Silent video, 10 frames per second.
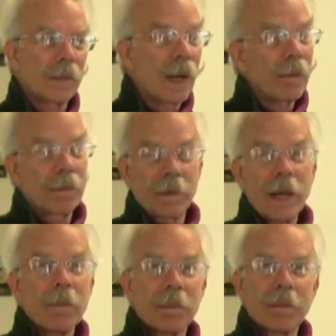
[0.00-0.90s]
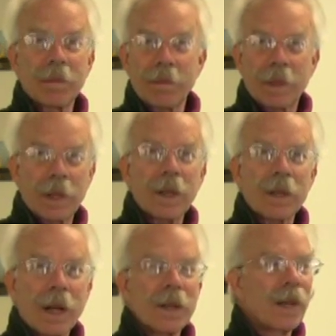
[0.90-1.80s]
I've kept
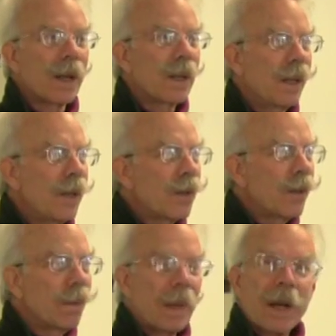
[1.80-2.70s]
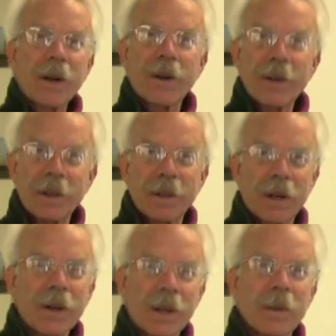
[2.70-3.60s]
contacting each new mayor and
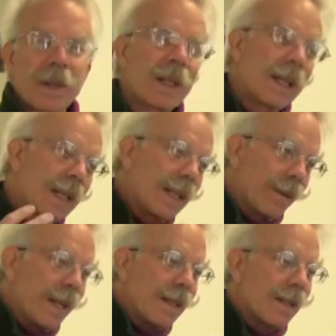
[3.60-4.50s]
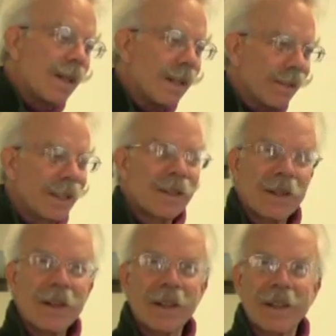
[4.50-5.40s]
arguing, reinstall it,
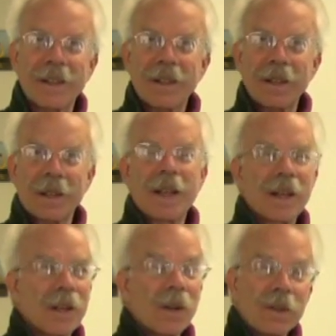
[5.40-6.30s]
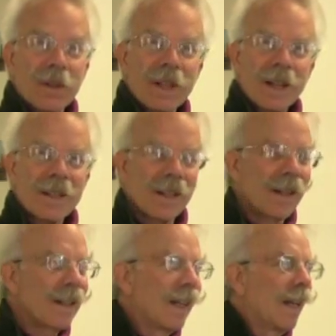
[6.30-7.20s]
reinstall it. It's a cultural
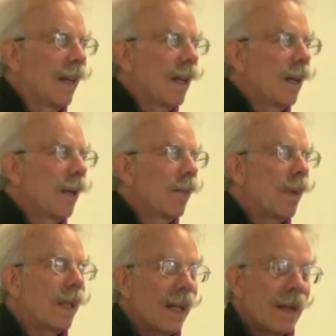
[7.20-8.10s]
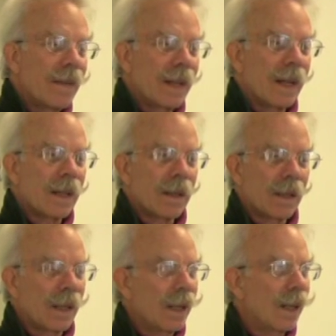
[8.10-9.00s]
asset. But they haven't yet.
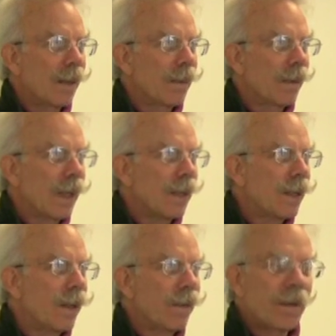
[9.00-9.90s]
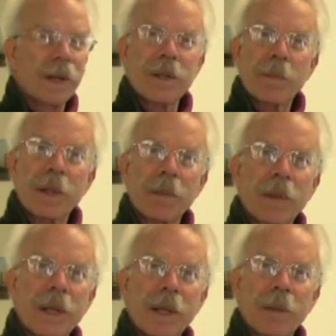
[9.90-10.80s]
I guess they're afraid to spend the
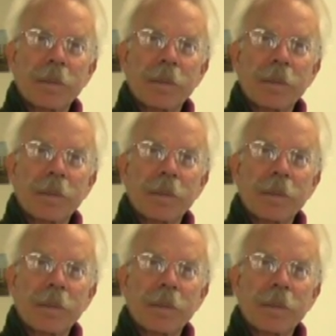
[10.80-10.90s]
money.